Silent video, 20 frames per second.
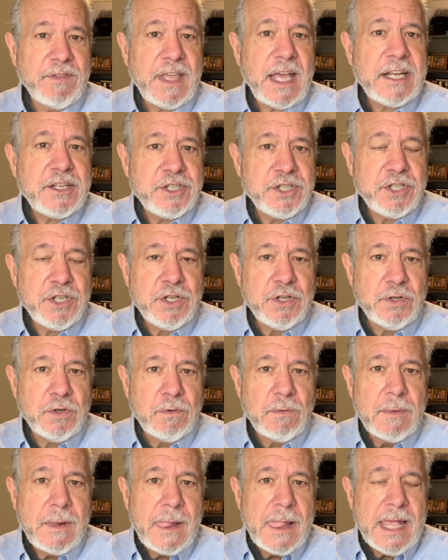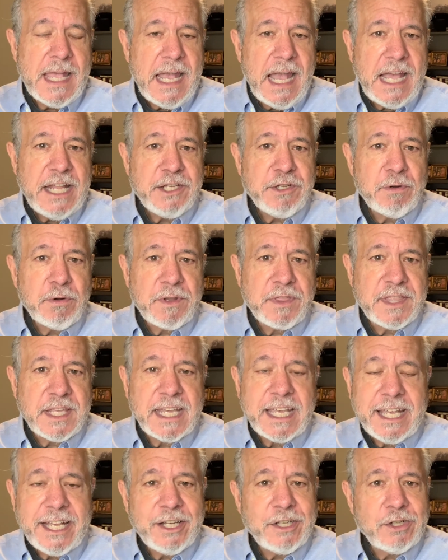that's you, and you are
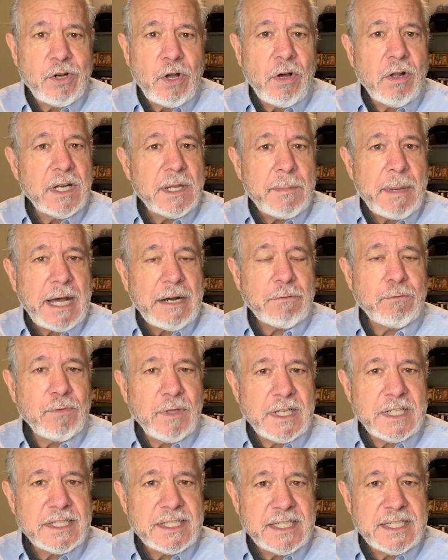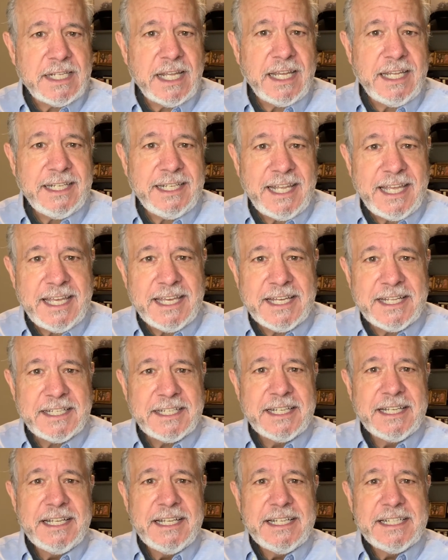thinking at all about real estate in
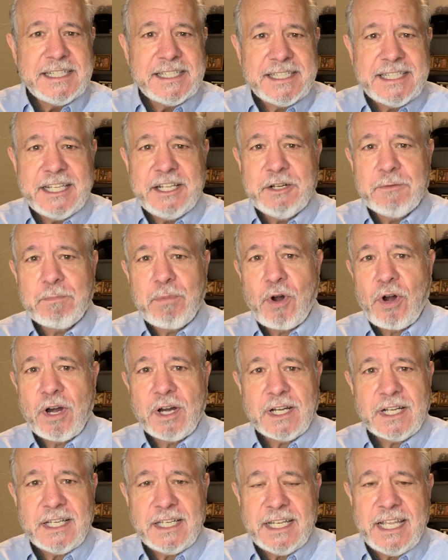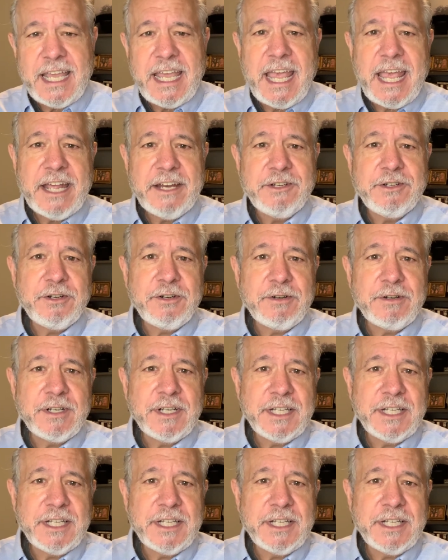Cedar Park, Leander,